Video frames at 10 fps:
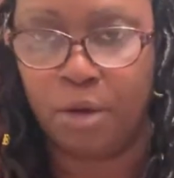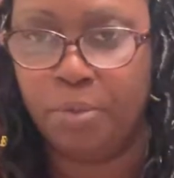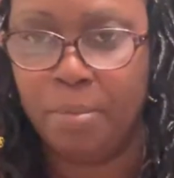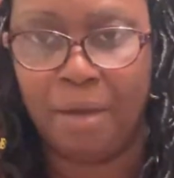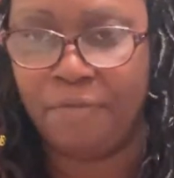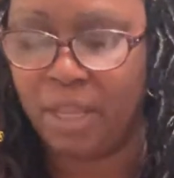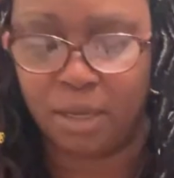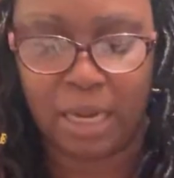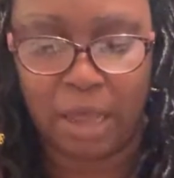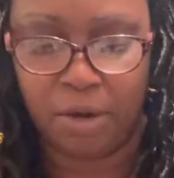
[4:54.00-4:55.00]
my finger
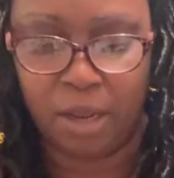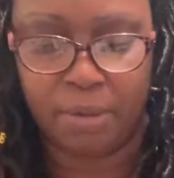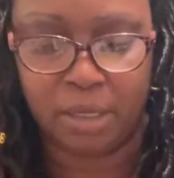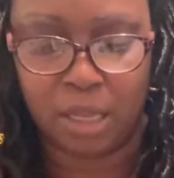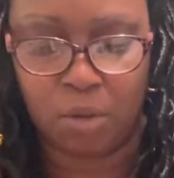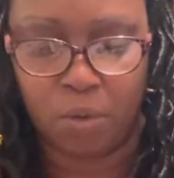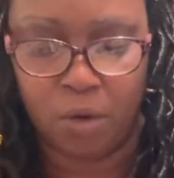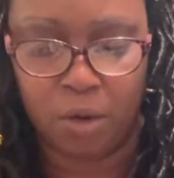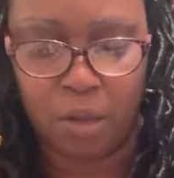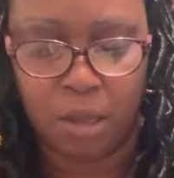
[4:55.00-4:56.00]
down there because I don't
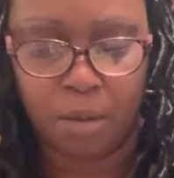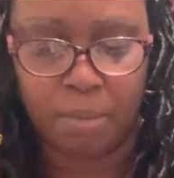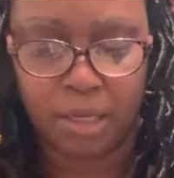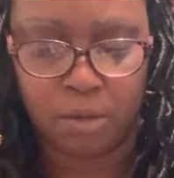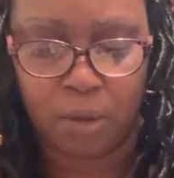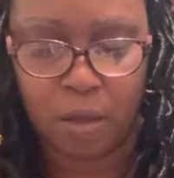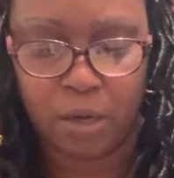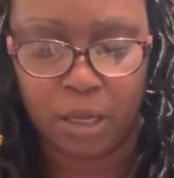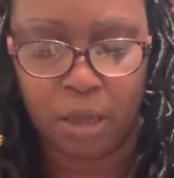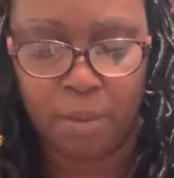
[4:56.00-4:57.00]
want to mess around
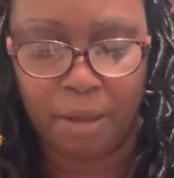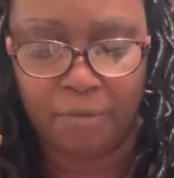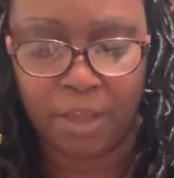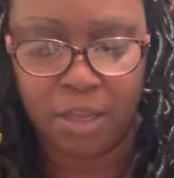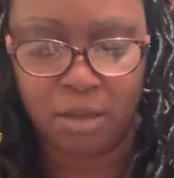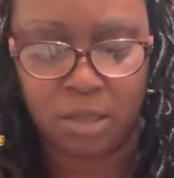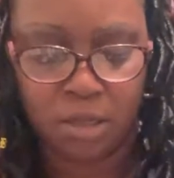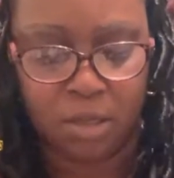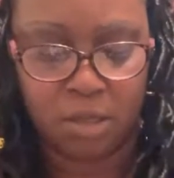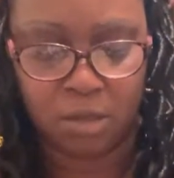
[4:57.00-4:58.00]
and cut my finger.
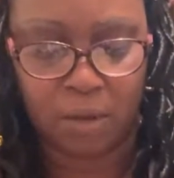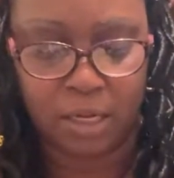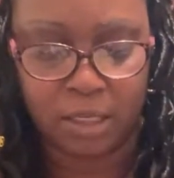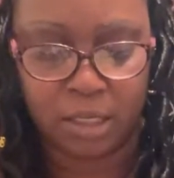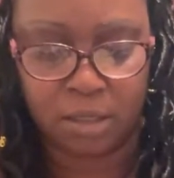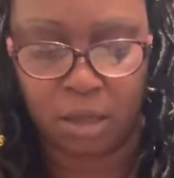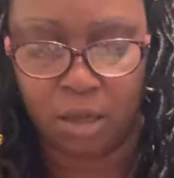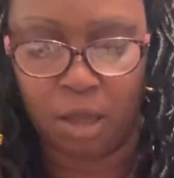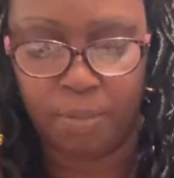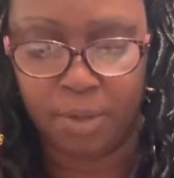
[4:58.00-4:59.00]
So I just, a
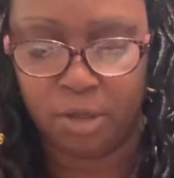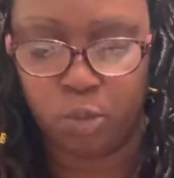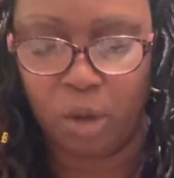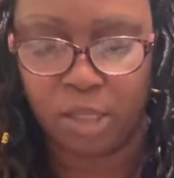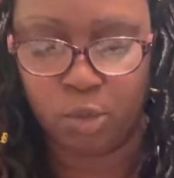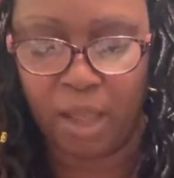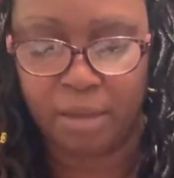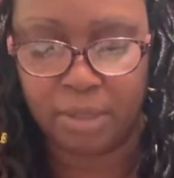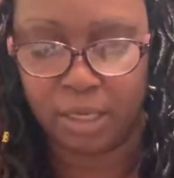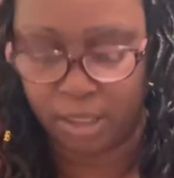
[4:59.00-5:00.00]
couple of
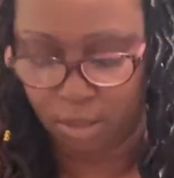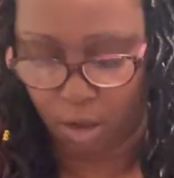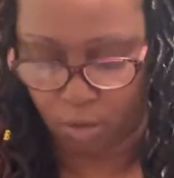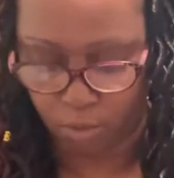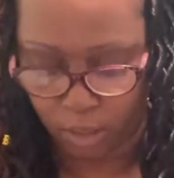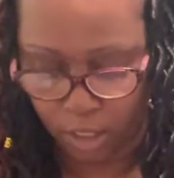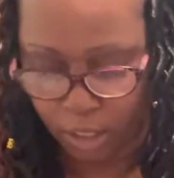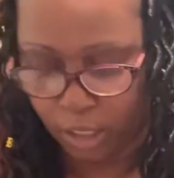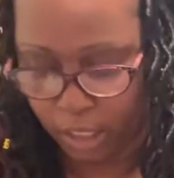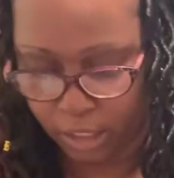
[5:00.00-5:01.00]
swipes and it's gone.
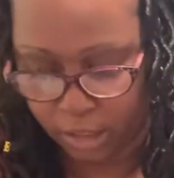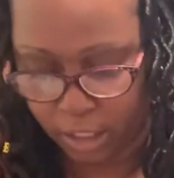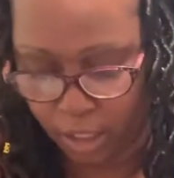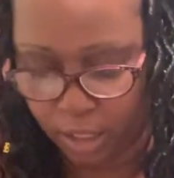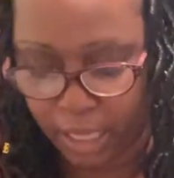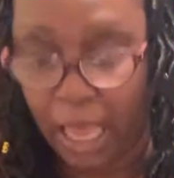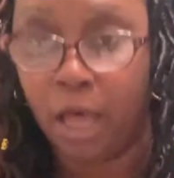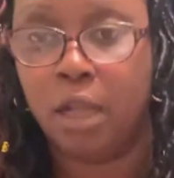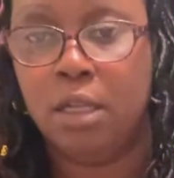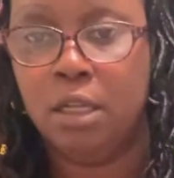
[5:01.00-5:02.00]
It still got
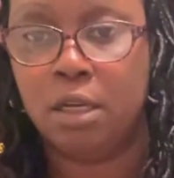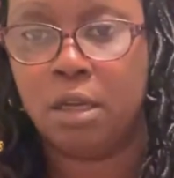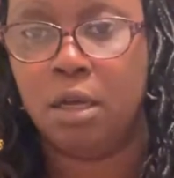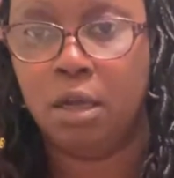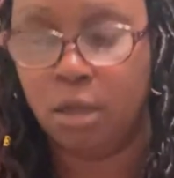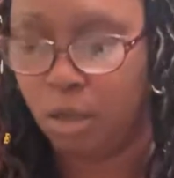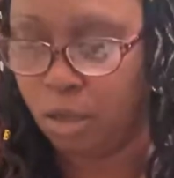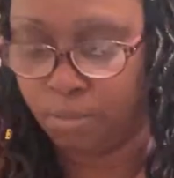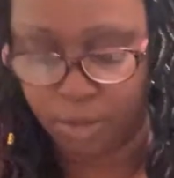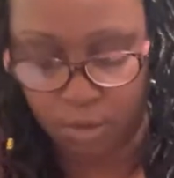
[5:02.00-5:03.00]
a little
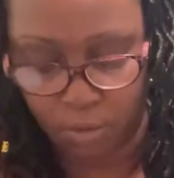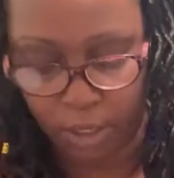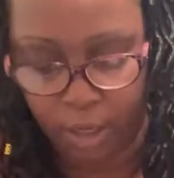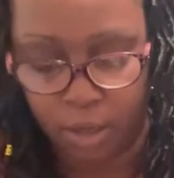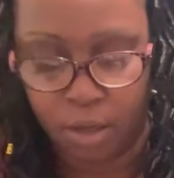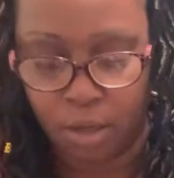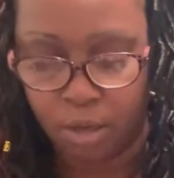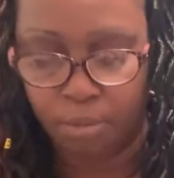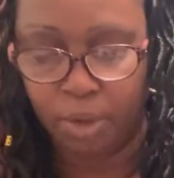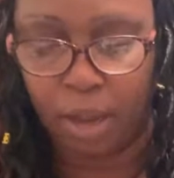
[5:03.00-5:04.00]
hump to it,
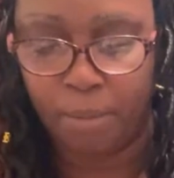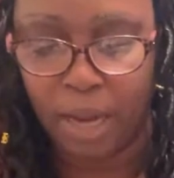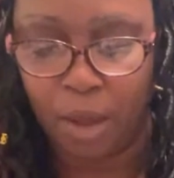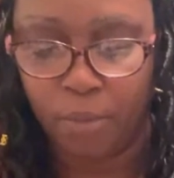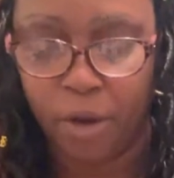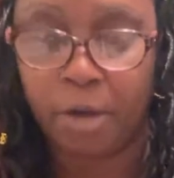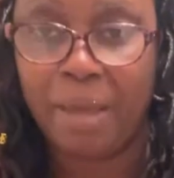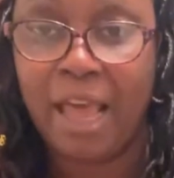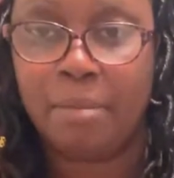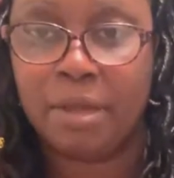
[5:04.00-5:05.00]
but not worried
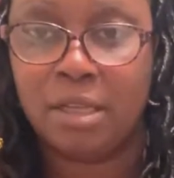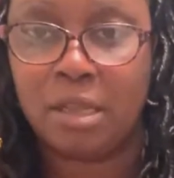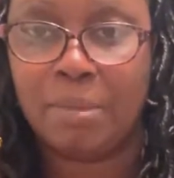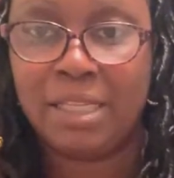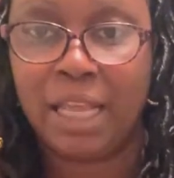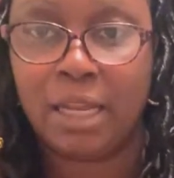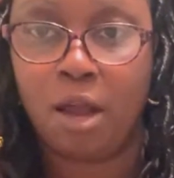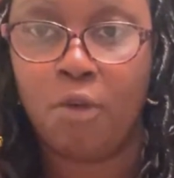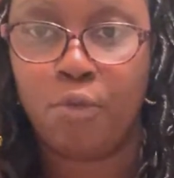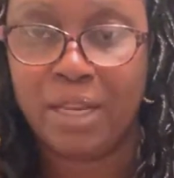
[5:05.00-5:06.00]
about it because I'm gonna take it
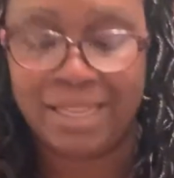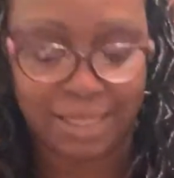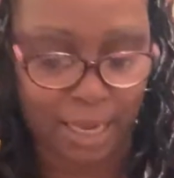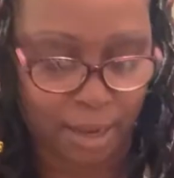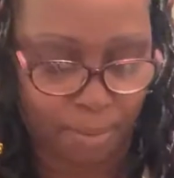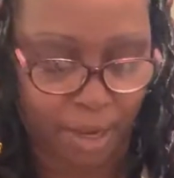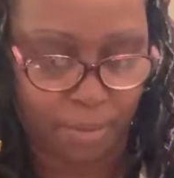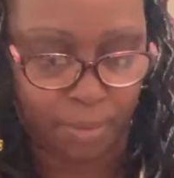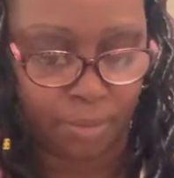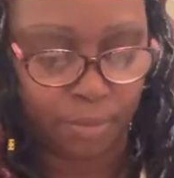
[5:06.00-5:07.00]
off with the
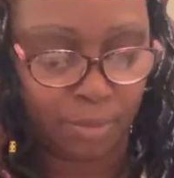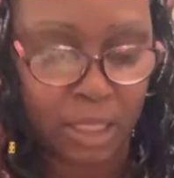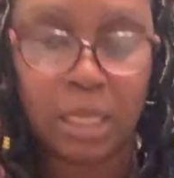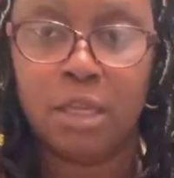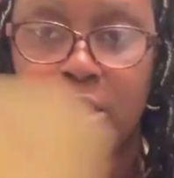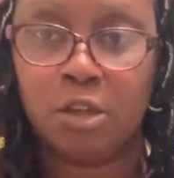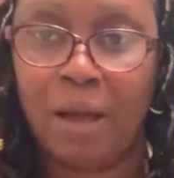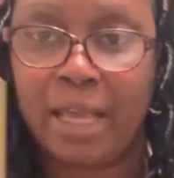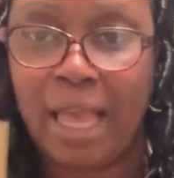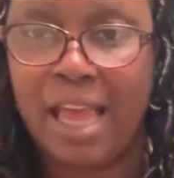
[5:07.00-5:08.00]
sandpaper. So
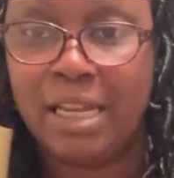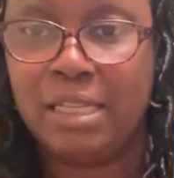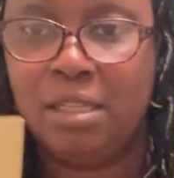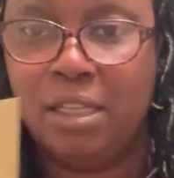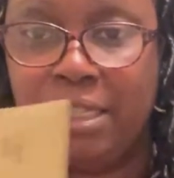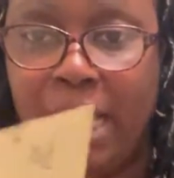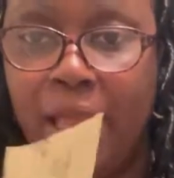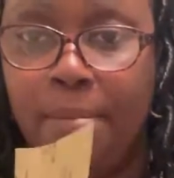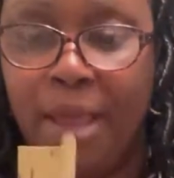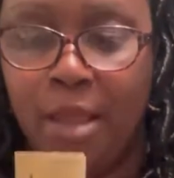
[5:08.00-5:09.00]
I got this little
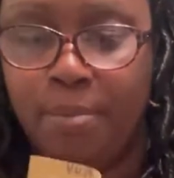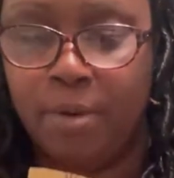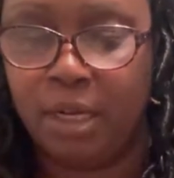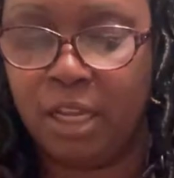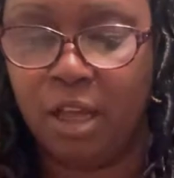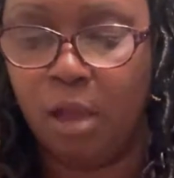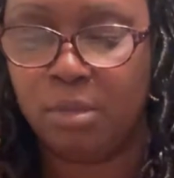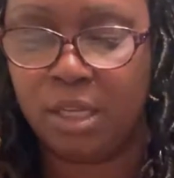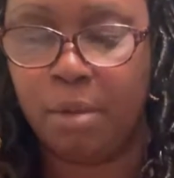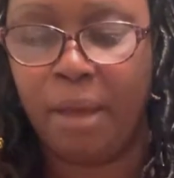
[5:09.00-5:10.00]
sandpaper. It
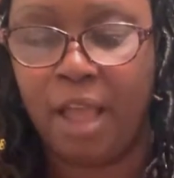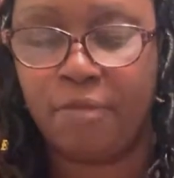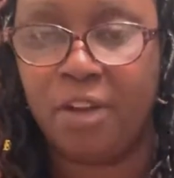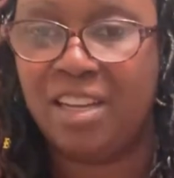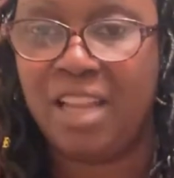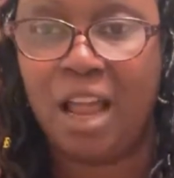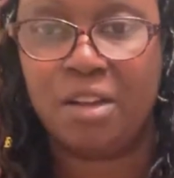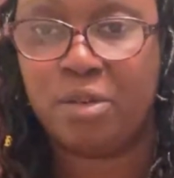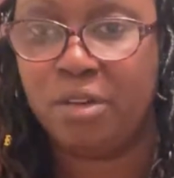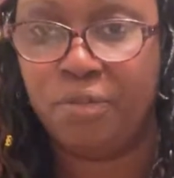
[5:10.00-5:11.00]
comes in a pack for the Dollar
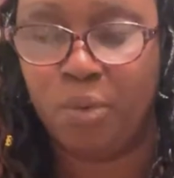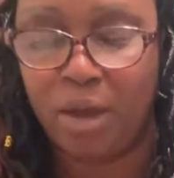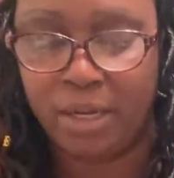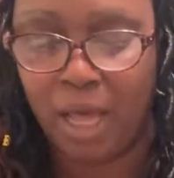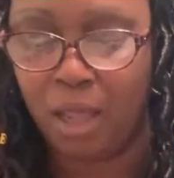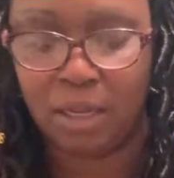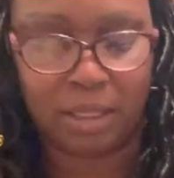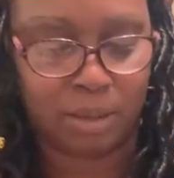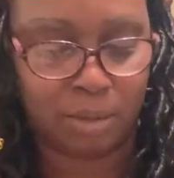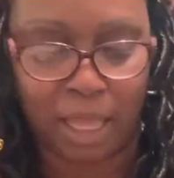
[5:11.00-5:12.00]
Tree for
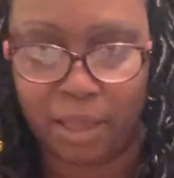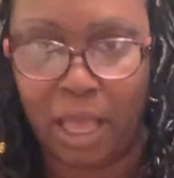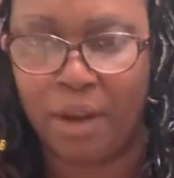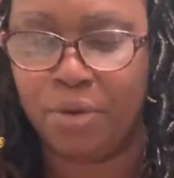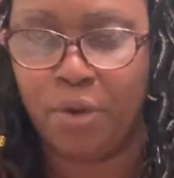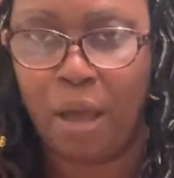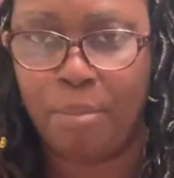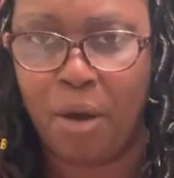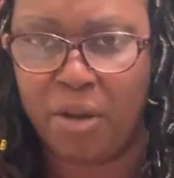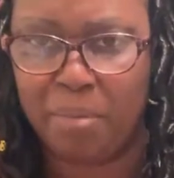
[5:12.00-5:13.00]
$1. Like, I don't know, I
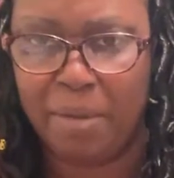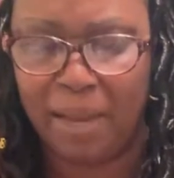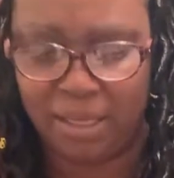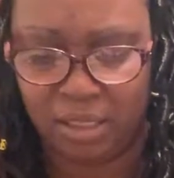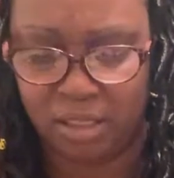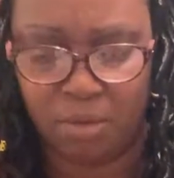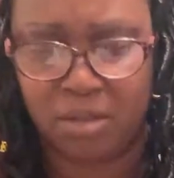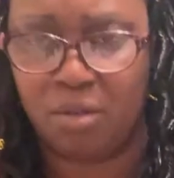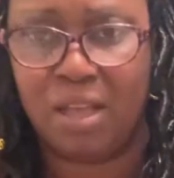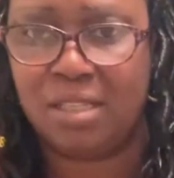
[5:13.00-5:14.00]
bought it maybe like 6 months
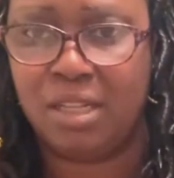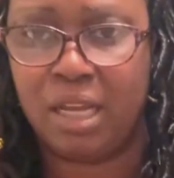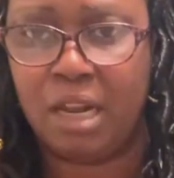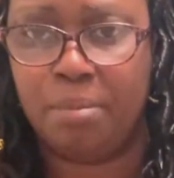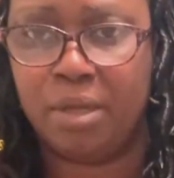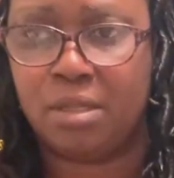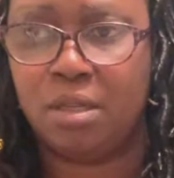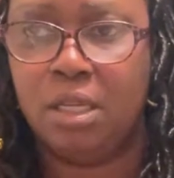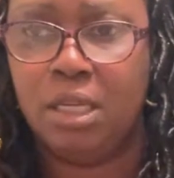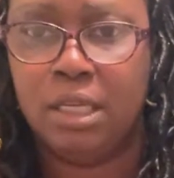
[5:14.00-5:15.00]
ago. I still got a bunch
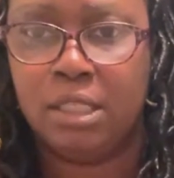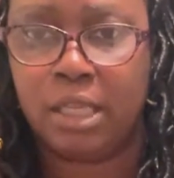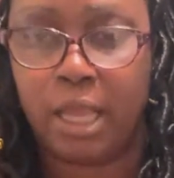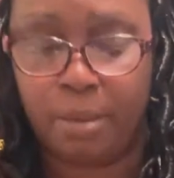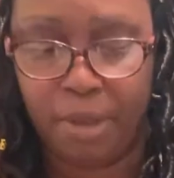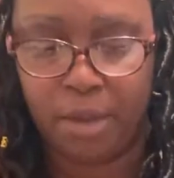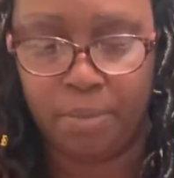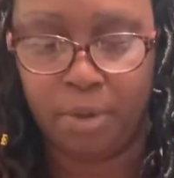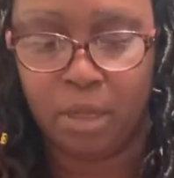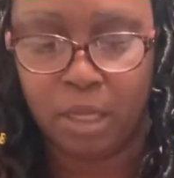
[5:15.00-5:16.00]
of
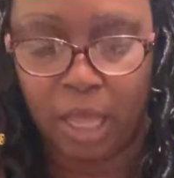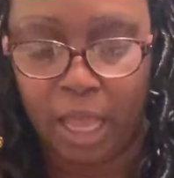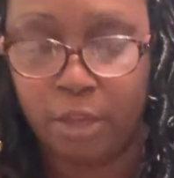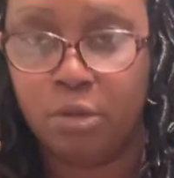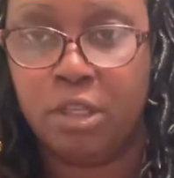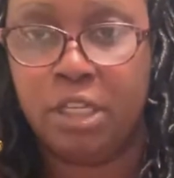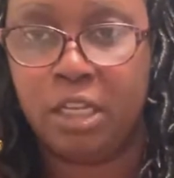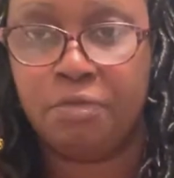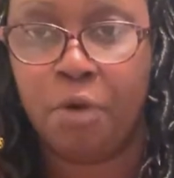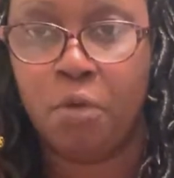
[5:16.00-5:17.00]
sandpaper. I usually
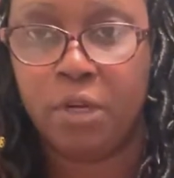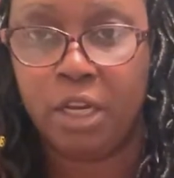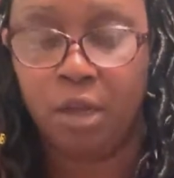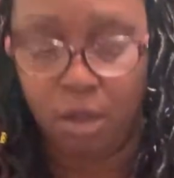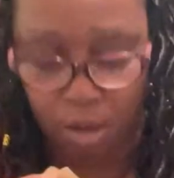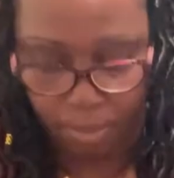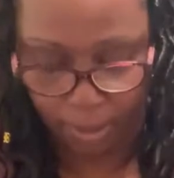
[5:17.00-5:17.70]
just fold it up,